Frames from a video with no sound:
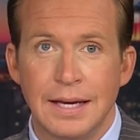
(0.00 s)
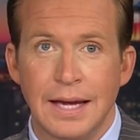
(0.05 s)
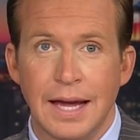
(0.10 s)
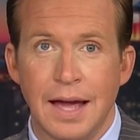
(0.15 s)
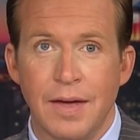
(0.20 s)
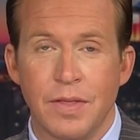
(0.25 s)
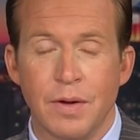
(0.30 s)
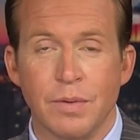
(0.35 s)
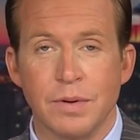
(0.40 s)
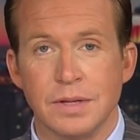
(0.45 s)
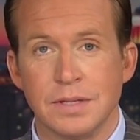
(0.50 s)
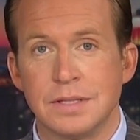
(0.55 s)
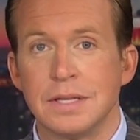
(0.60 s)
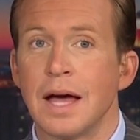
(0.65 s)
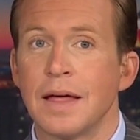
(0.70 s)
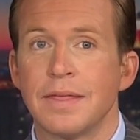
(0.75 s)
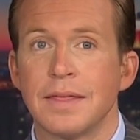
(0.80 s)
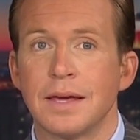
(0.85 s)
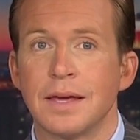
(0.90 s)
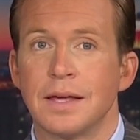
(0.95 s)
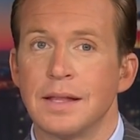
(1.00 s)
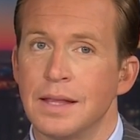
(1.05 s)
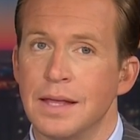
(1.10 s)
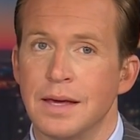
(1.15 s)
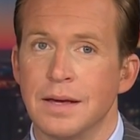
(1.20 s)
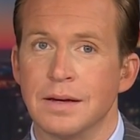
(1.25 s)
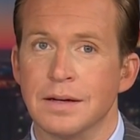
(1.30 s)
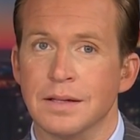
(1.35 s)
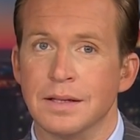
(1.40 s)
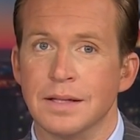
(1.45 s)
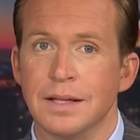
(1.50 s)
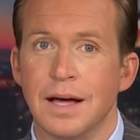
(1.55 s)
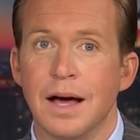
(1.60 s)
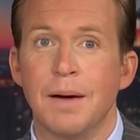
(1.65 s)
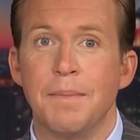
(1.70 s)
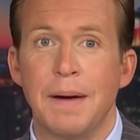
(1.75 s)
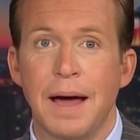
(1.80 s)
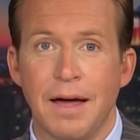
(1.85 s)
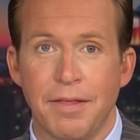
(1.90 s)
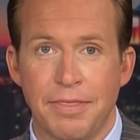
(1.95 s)
and there is nothing illegal
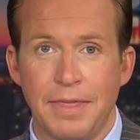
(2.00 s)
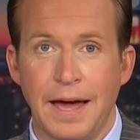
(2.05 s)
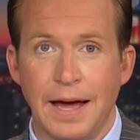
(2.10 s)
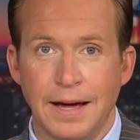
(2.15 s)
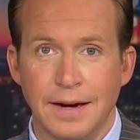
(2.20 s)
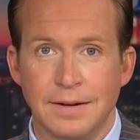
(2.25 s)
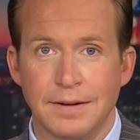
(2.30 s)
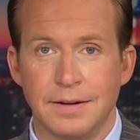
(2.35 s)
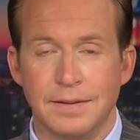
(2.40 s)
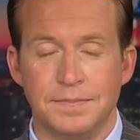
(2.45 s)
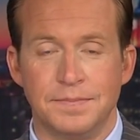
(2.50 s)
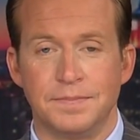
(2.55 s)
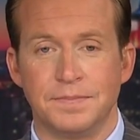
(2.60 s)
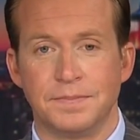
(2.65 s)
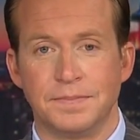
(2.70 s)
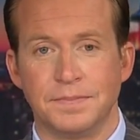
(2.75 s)
about that.